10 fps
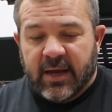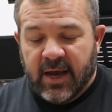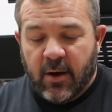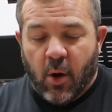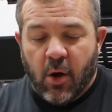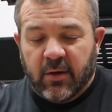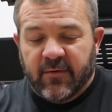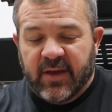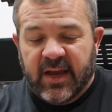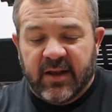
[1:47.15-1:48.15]
get all
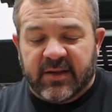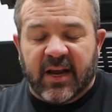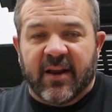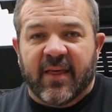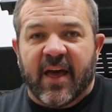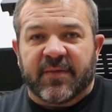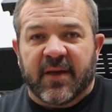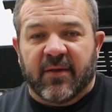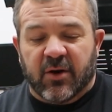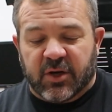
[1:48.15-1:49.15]
of the inside of that
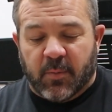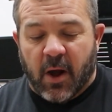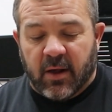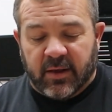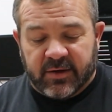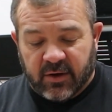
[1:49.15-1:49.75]
thing there spotless.